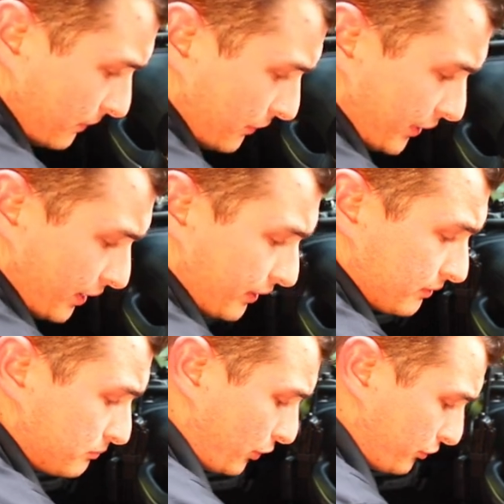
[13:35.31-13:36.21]

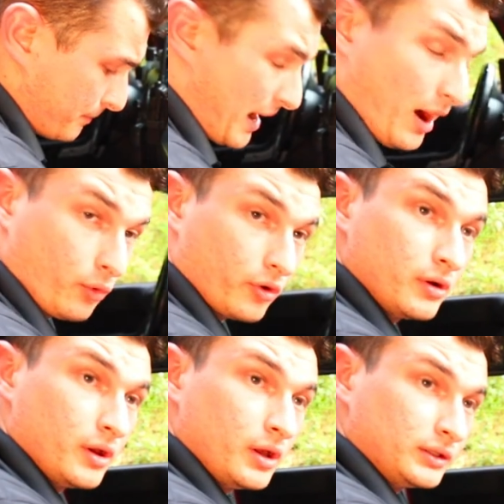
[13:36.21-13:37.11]
the both the power
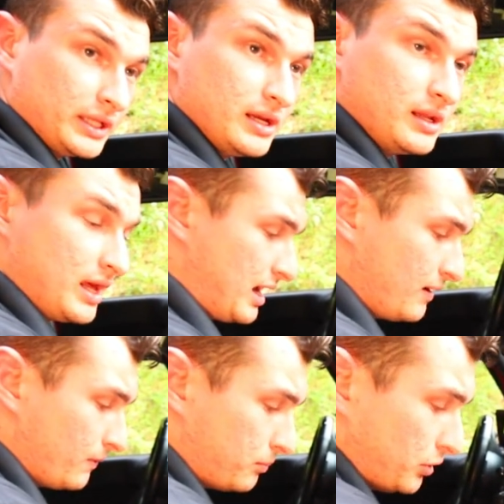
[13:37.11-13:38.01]
lead
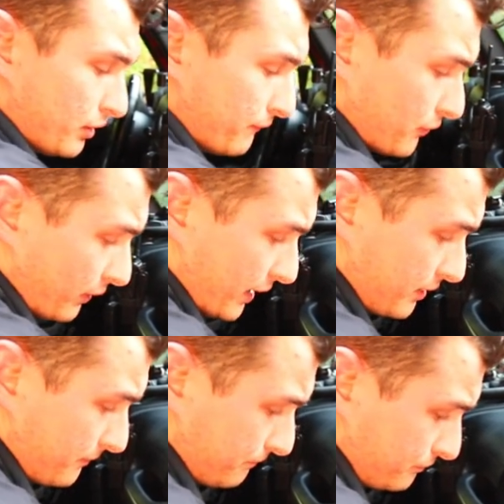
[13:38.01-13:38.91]
and the plug for the light,